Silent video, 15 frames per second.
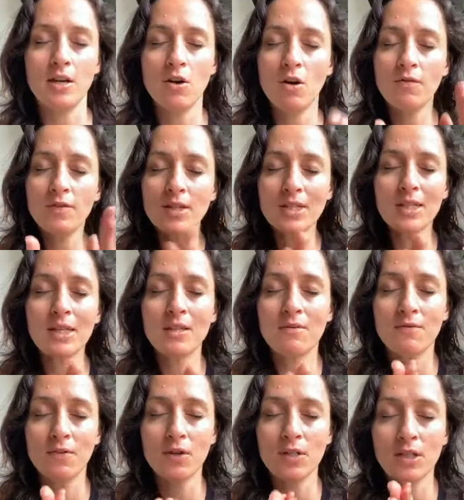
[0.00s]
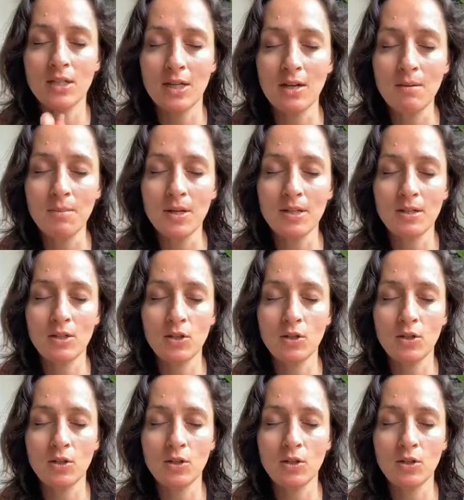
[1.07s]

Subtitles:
And obviously the first step is